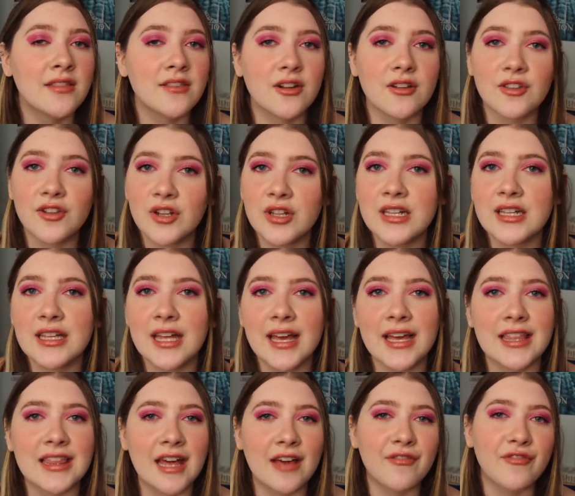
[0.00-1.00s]
They're literally
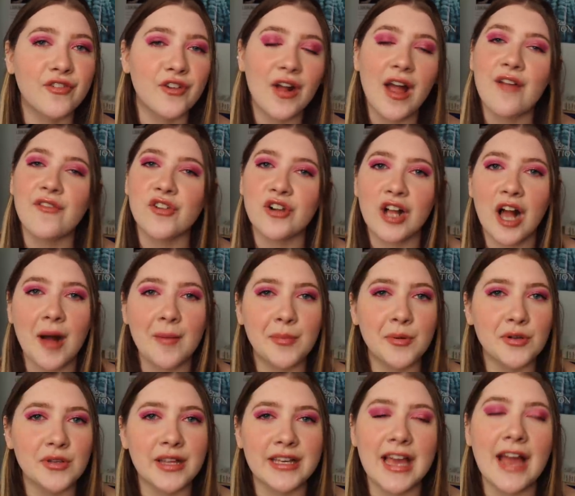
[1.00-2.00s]
like that forever
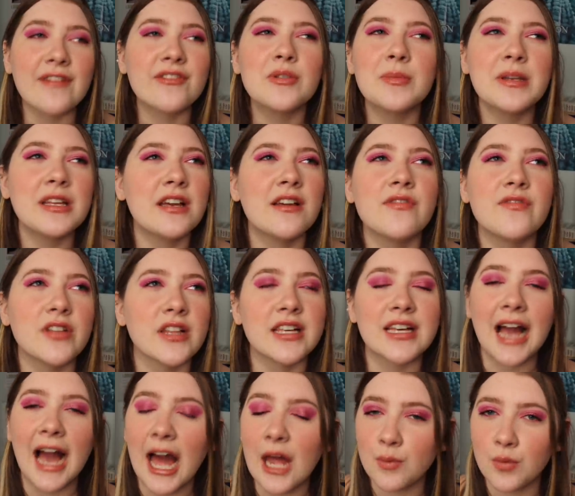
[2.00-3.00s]
couple. Like everybody I feel
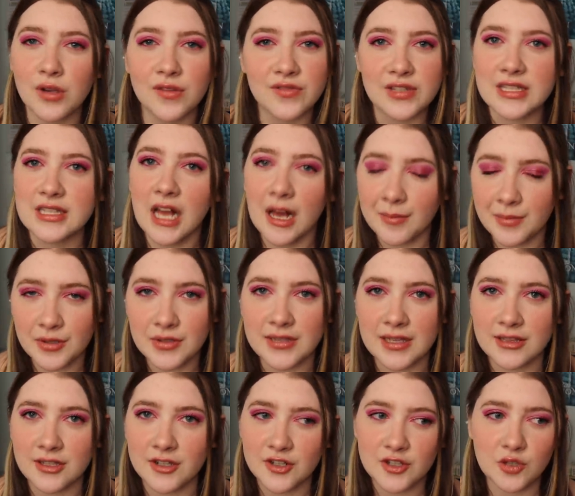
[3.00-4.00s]
like had one of these
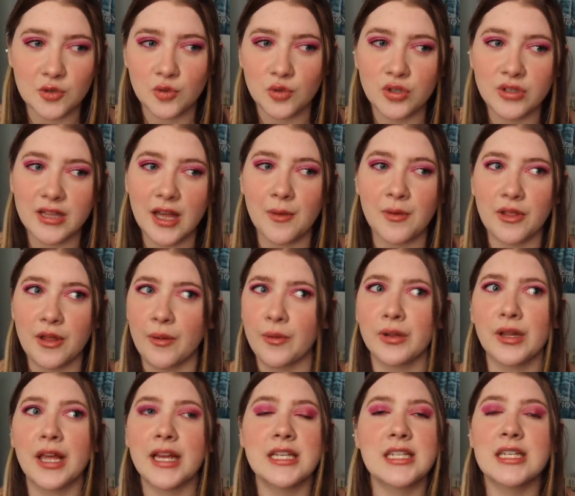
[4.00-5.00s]
couples at their school that they
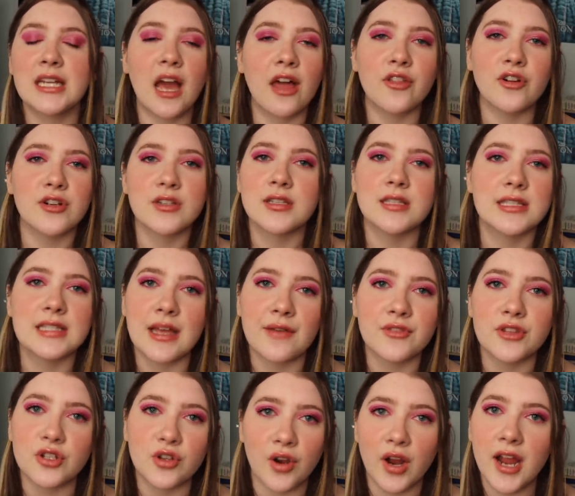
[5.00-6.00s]
were like together since
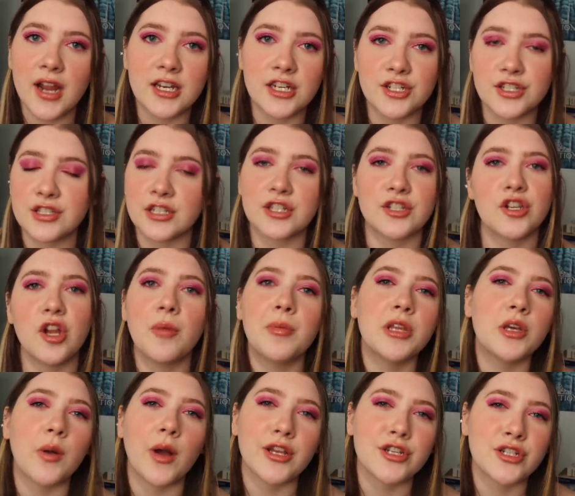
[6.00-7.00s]
seventh grade and just like
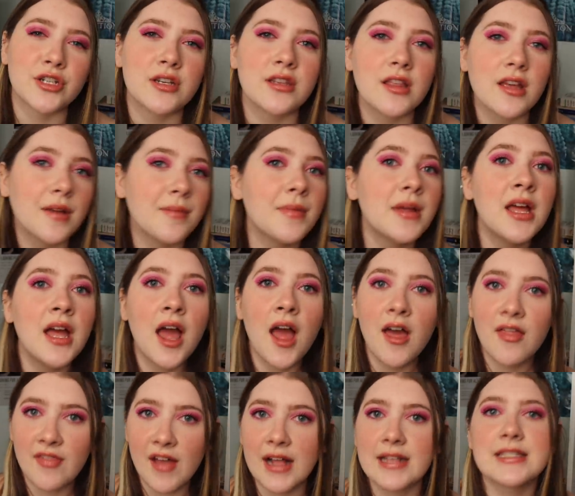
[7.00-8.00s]
nobody questioned them.
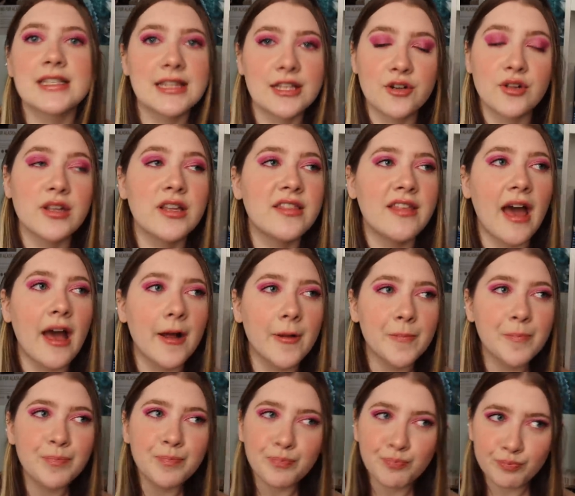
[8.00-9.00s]
That's literally
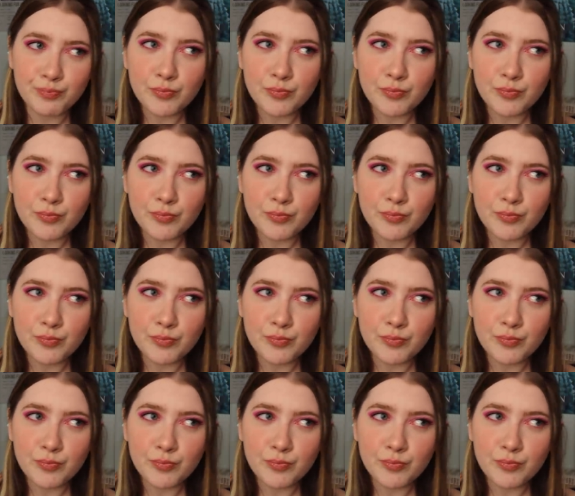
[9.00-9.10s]
them.